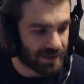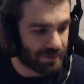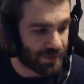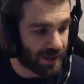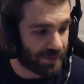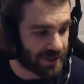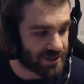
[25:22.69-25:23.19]

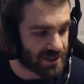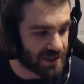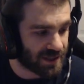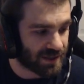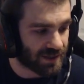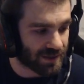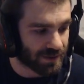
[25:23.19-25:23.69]
Maybe I just
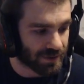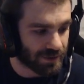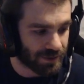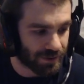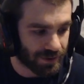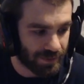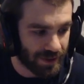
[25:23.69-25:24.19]
needed to
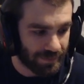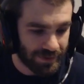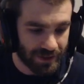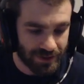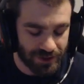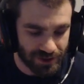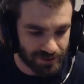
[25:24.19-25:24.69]
unload. Maybe
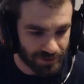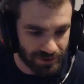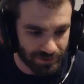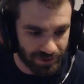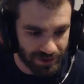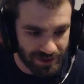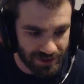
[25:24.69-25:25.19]
that's just what it
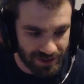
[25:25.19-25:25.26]
was.